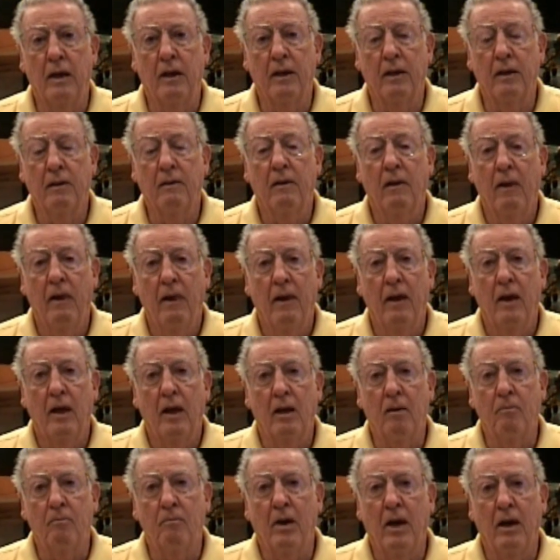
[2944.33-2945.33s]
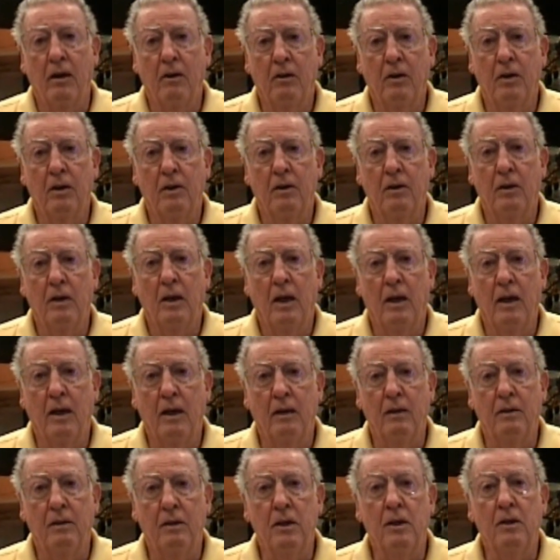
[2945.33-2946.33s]
in it and mounted
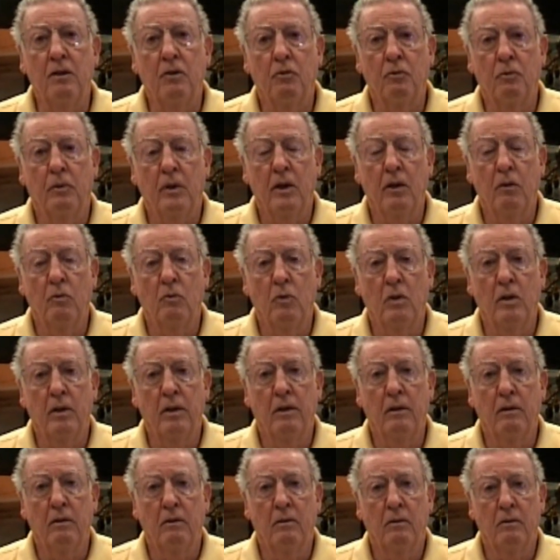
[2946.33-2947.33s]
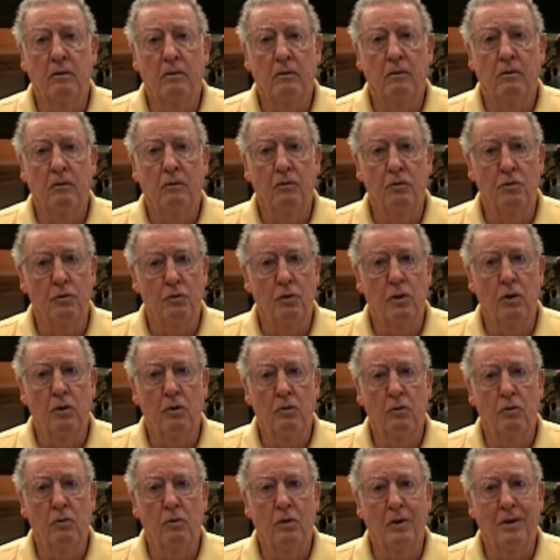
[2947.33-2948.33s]
a D21
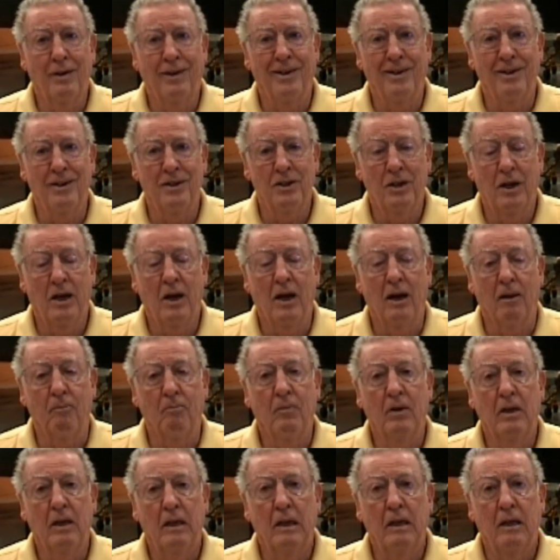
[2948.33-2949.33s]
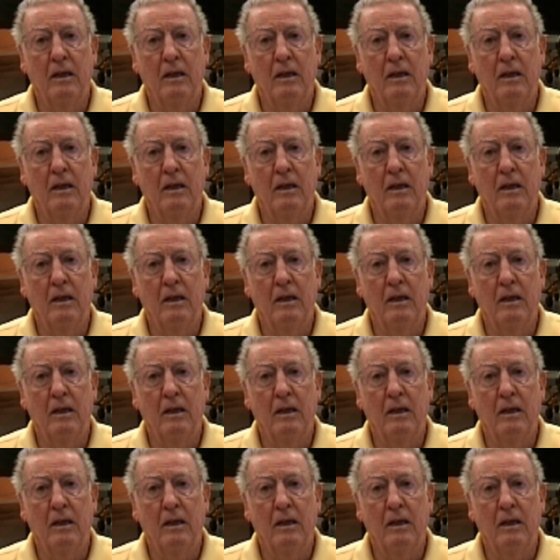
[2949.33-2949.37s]
drone on top.